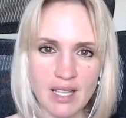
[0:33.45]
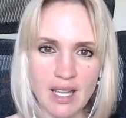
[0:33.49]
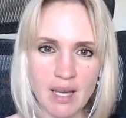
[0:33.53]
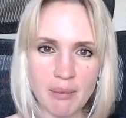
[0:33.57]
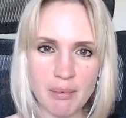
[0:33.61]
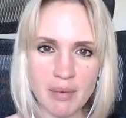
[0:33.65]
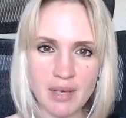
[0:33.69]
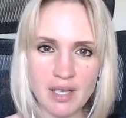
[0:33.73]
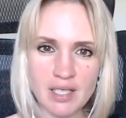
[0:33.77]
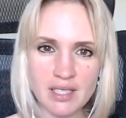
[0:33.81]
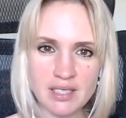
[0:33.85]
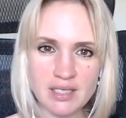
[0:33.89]

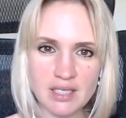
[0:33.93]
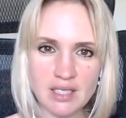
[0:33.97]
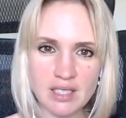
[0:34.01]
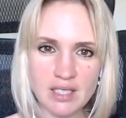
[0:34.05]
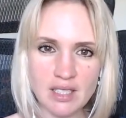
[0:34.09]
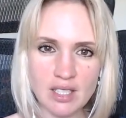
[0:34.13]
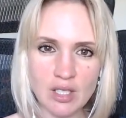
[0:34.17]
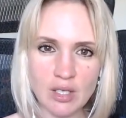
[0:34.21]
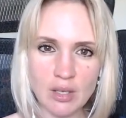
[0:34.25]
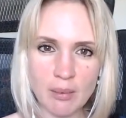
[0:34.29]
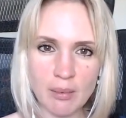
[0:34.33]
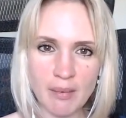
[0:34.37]
That
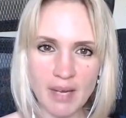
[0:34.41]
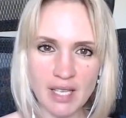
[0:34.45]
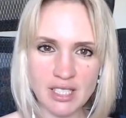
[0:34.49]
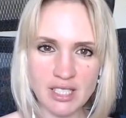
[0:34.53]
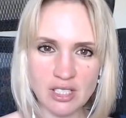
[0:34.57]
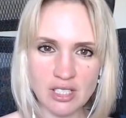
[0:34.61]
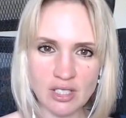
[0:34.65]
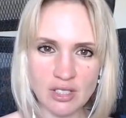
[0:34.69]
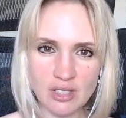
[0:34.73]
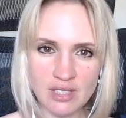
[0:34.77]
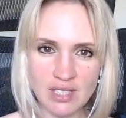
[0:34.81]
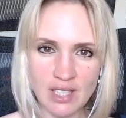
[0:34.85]
person that you
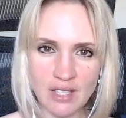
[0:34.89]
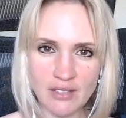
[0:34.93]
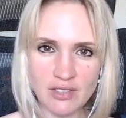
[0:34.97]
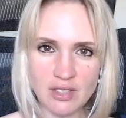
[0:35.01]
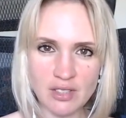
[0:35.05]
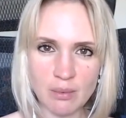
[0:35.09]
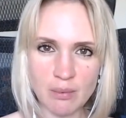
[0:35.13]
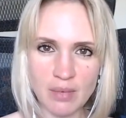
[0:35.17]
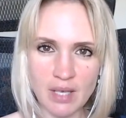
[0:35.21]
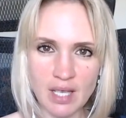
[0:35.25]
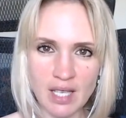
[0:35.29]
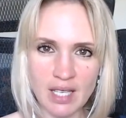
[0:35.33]
imagine
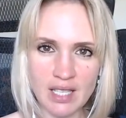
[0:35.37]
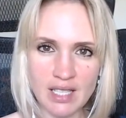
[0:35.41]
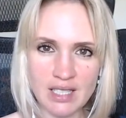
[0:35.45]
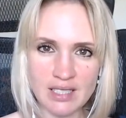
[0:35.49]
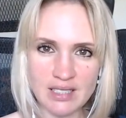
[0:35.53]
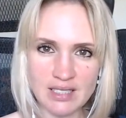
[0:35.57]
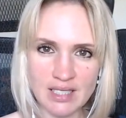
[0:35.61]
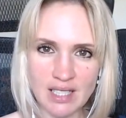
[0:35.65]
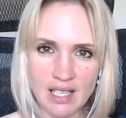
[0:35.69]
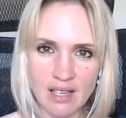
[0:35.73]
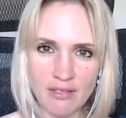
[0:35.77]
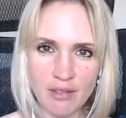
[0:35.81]
yourself to be
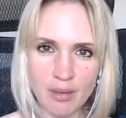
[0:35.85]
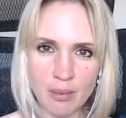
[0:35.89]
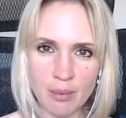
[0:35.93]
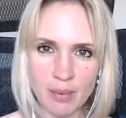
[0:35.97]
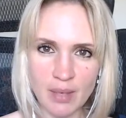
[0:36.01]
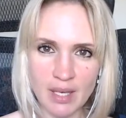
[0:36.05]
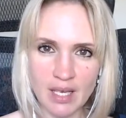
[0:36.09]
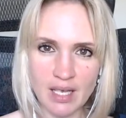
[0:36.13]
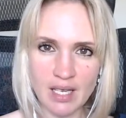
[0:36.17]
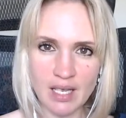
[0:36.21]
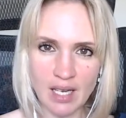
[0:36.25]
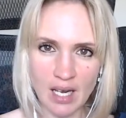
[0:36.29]
has never
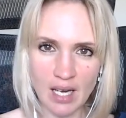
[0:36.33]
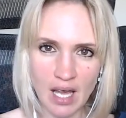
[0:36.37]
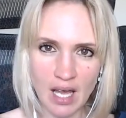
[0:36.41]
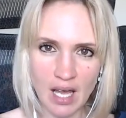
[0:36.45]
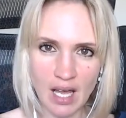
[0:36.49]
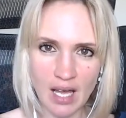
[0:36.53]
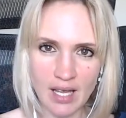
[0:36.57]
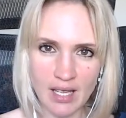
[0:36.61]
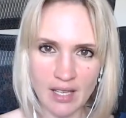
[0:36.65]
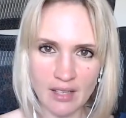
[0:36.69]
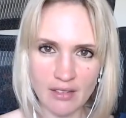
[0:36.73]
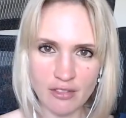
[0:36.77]
been
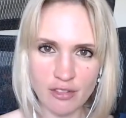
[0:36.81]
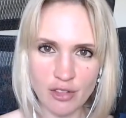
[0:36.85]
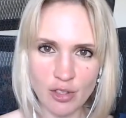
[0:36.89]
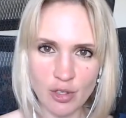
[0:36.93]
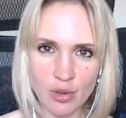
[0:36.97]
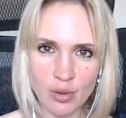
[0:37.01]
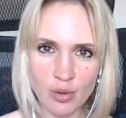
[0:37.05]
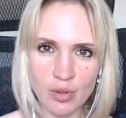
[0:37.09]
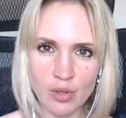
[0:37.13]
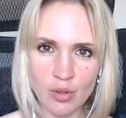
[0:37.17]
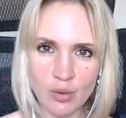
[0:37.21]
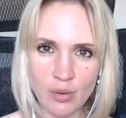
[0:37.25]
alive.
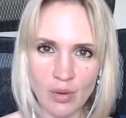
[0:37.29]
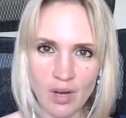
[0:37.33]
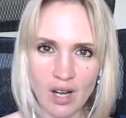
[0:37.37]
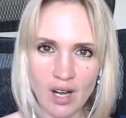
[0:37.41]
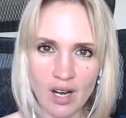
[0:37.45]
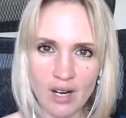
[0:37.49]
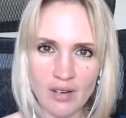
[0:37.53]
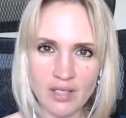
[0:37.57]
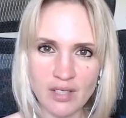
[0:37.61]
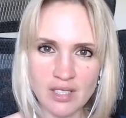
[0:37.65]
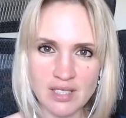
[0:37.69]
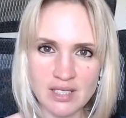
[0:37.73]
Who you
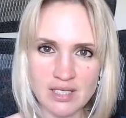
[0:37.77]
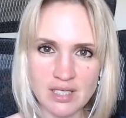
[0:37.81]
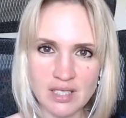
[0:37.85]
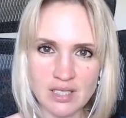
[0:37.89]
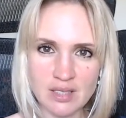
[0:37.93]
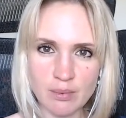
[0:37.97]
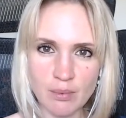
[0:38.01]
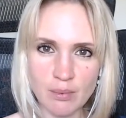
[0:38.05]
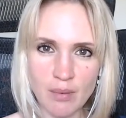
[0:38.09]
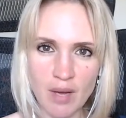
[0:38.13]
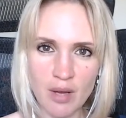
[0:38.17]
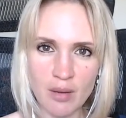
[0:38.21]
are is
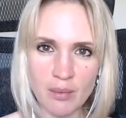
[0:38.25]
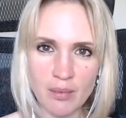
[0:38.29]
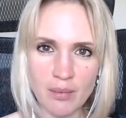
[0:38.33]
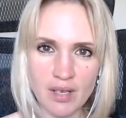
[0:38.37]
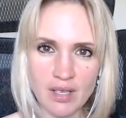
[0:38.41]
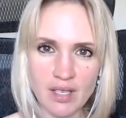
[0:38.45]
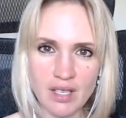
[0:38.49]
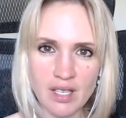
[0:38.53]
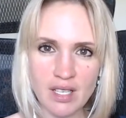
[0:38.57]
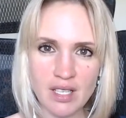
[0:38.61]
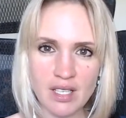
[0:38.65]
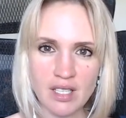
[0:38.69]
this
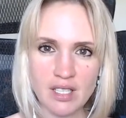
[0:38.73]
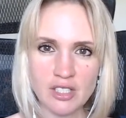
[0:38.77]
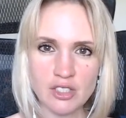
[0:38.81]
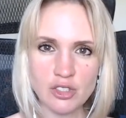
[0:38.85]
moment.